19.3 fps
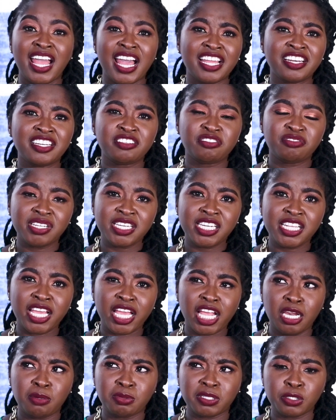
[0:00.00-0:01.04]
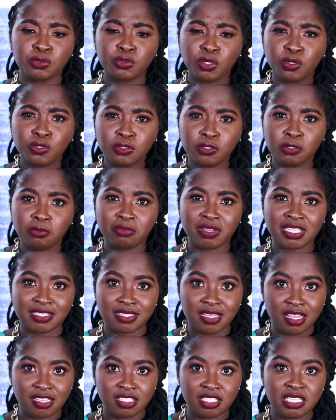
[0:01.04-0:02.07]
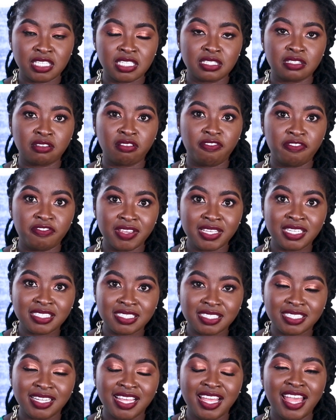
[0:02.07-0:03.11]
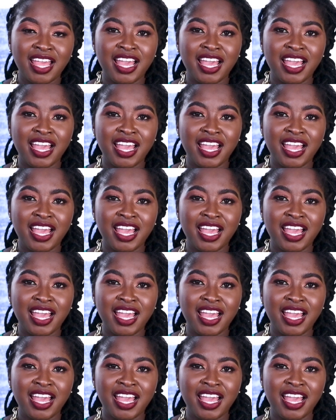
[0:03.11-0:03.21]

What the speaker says: And it really helped. I would also massage his feet,